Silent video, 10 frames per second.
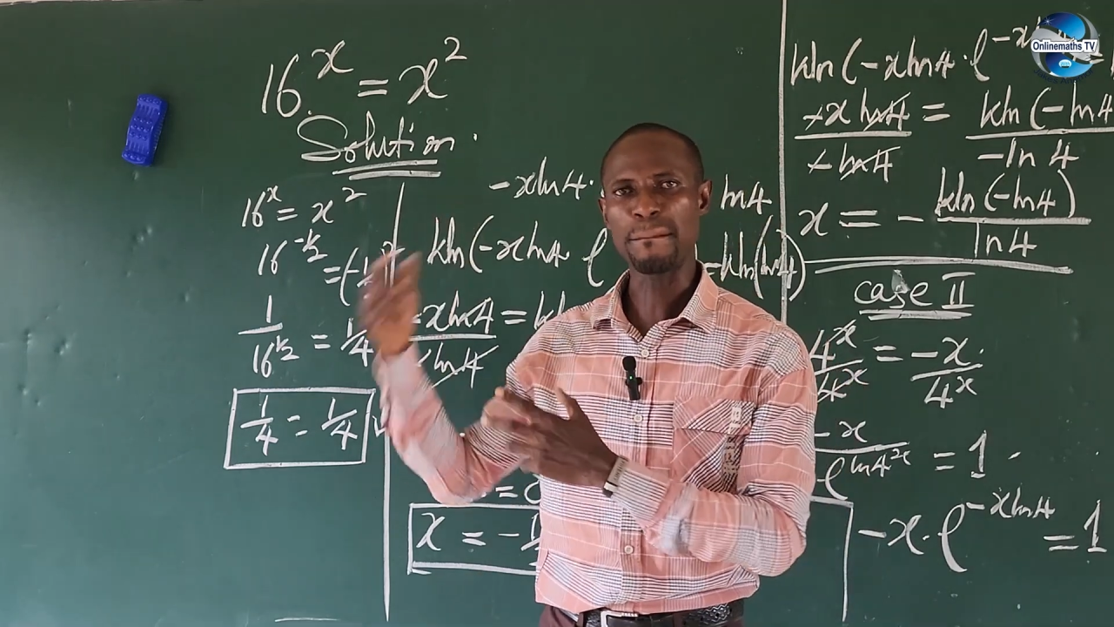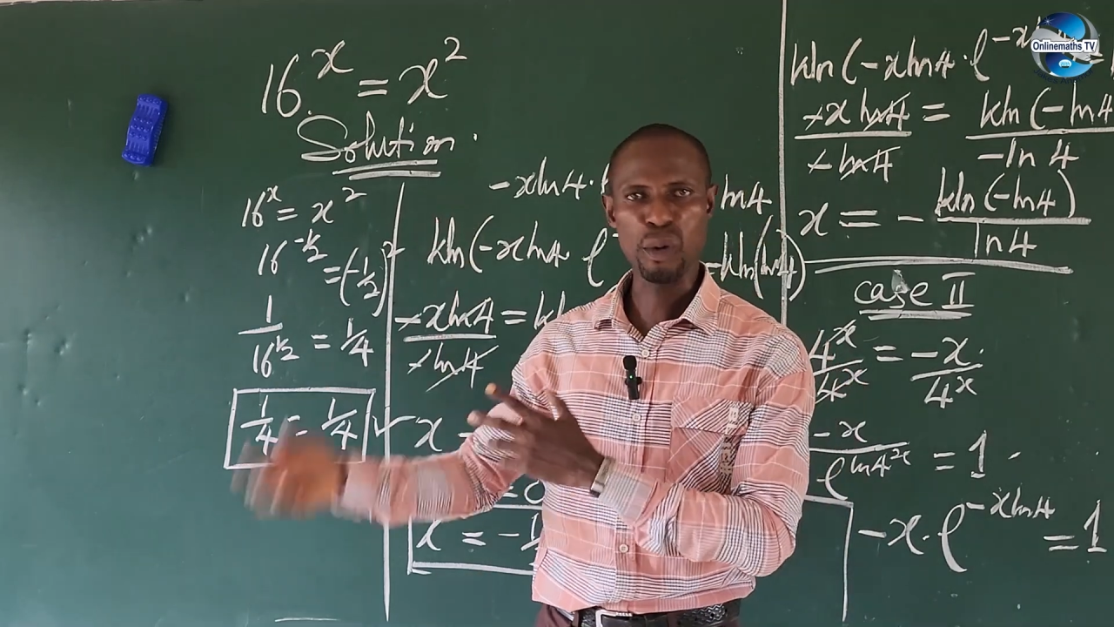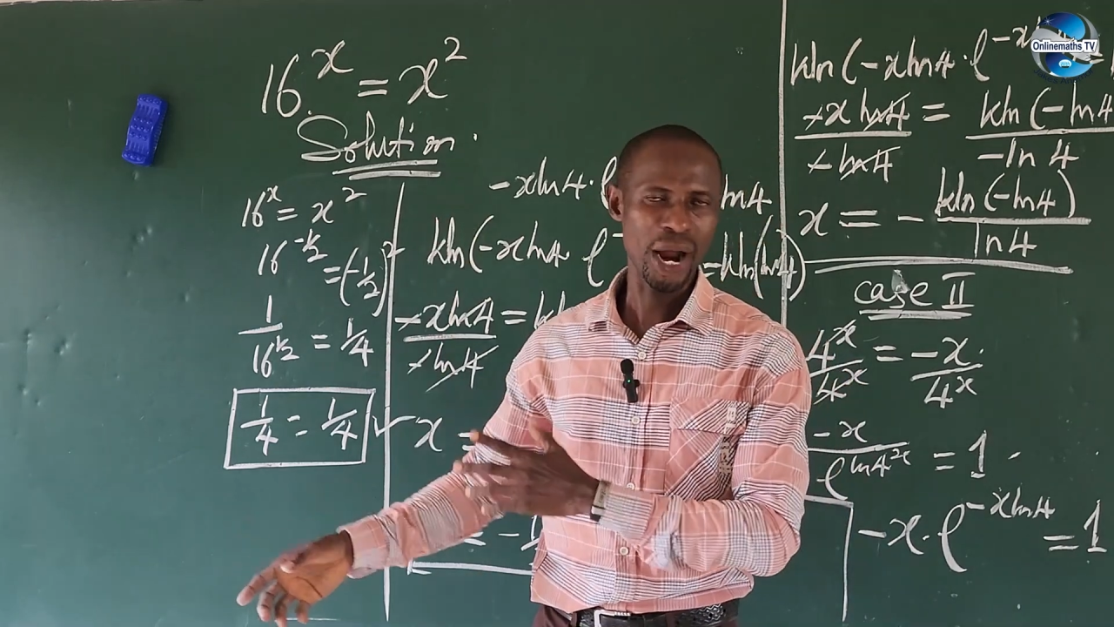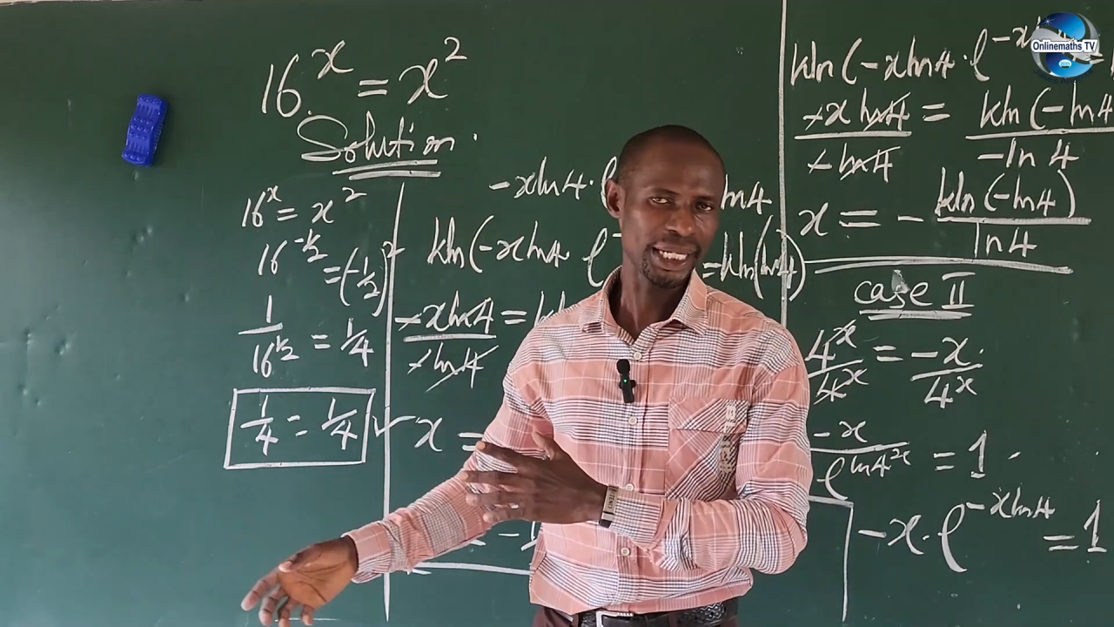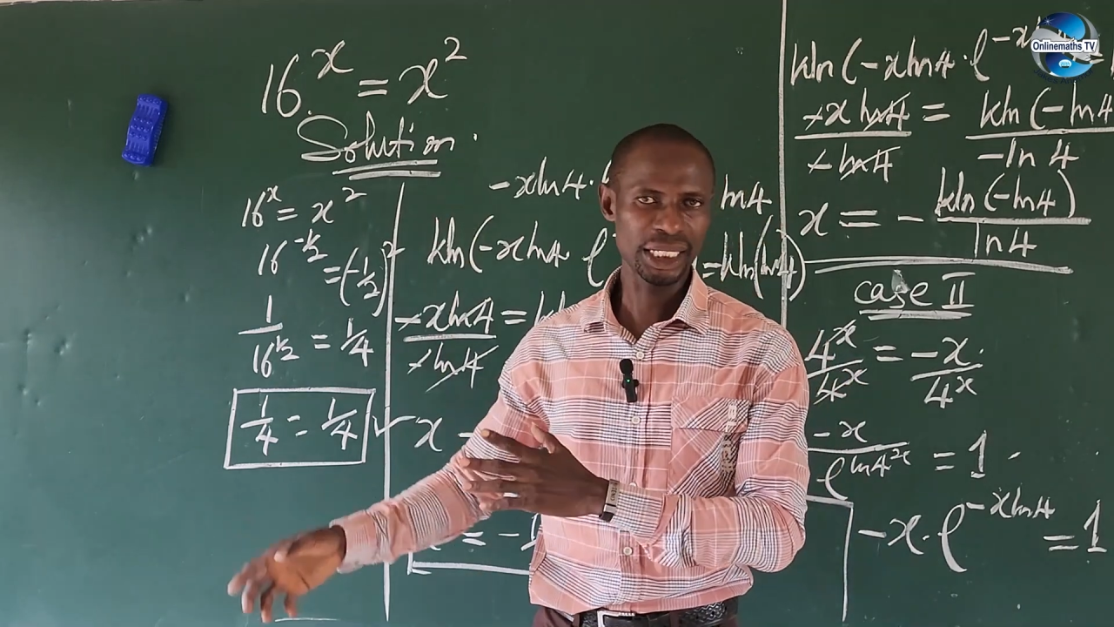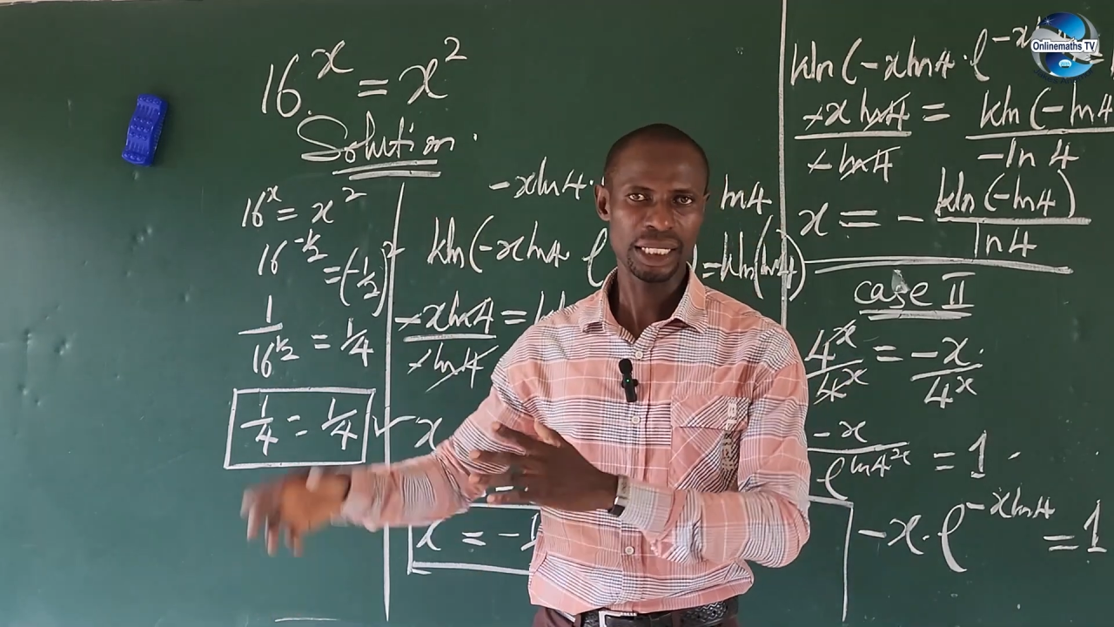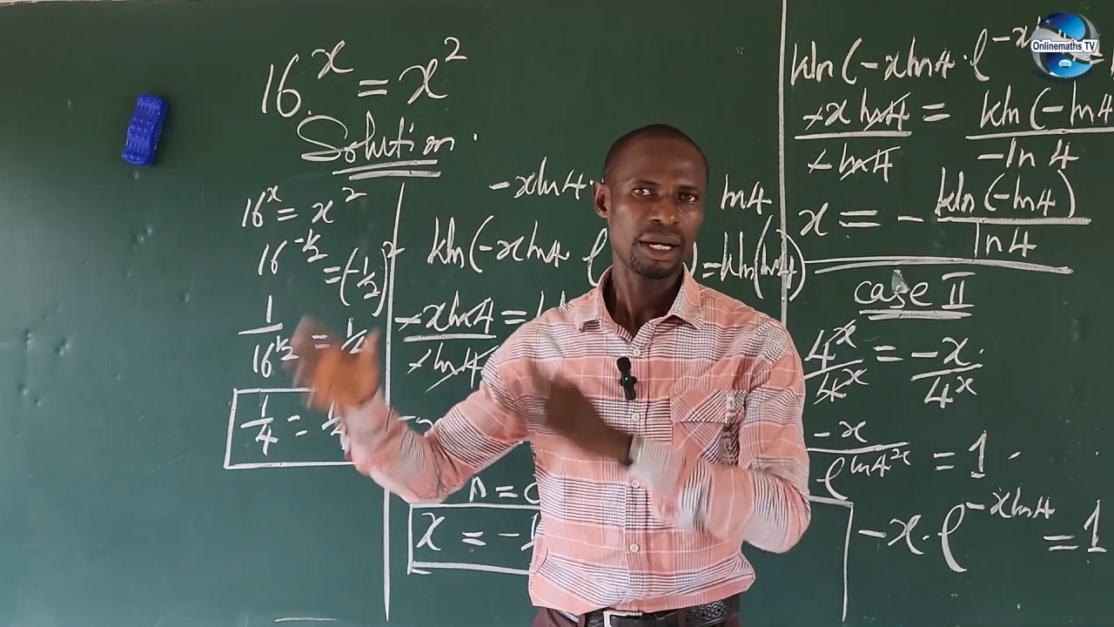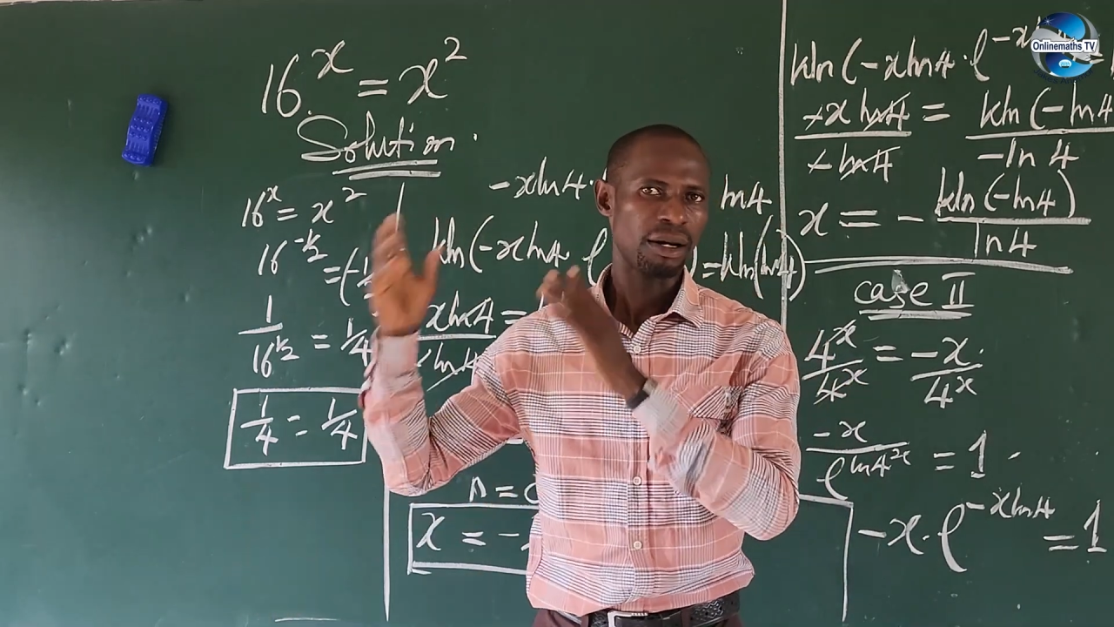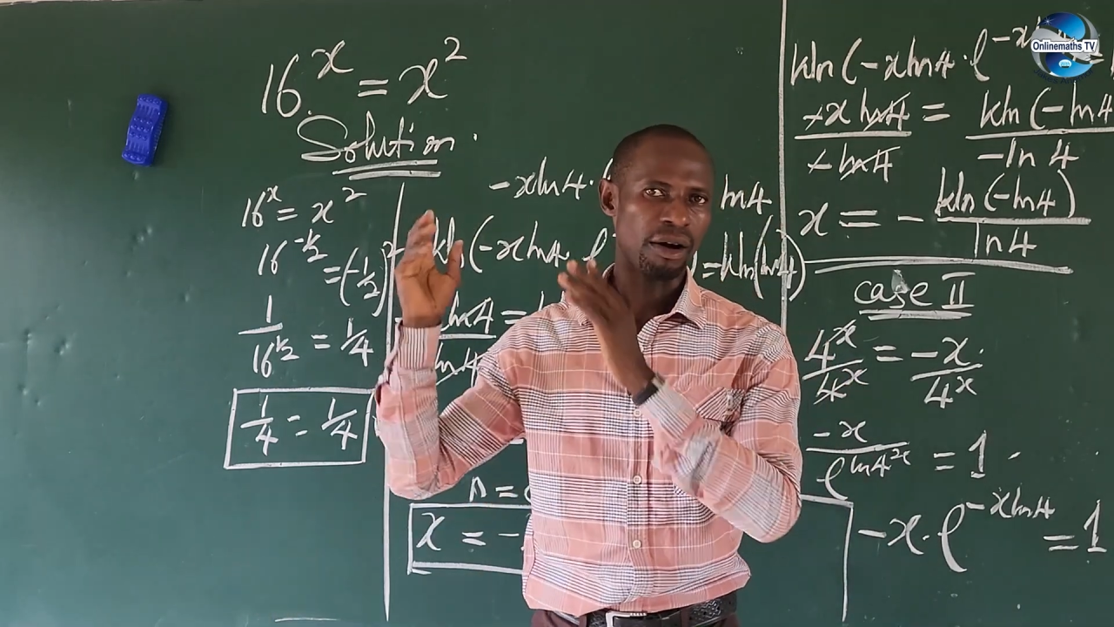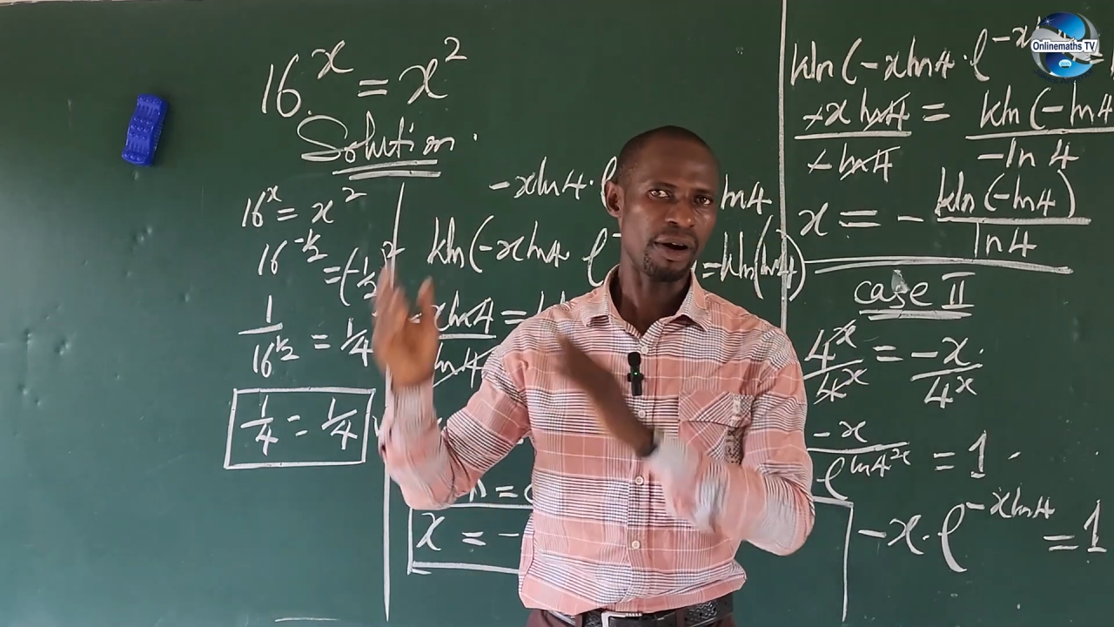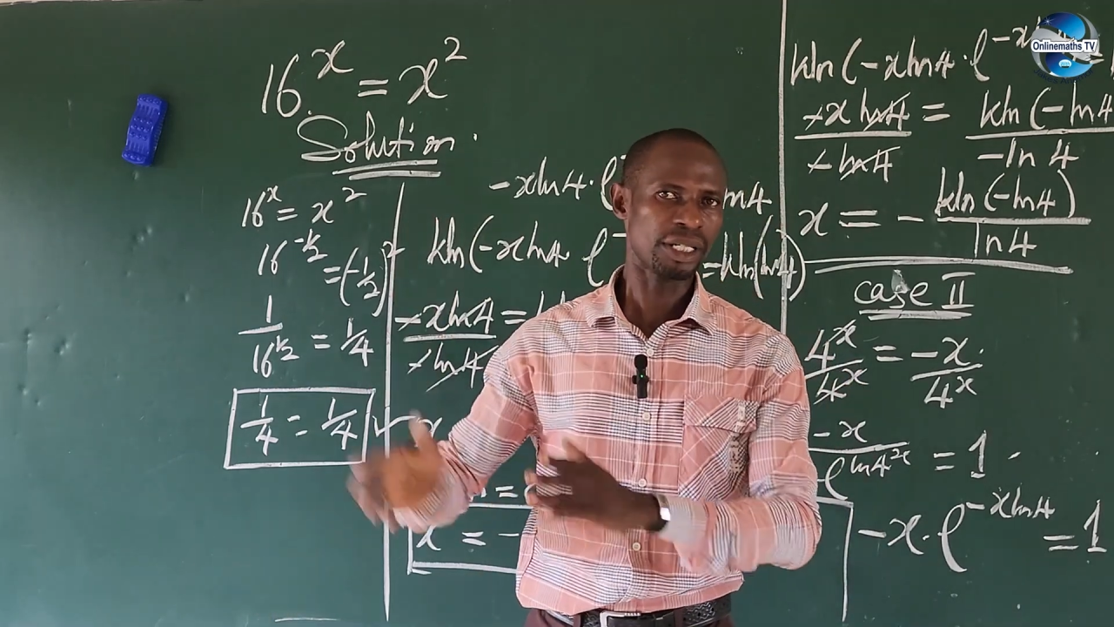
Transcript: points or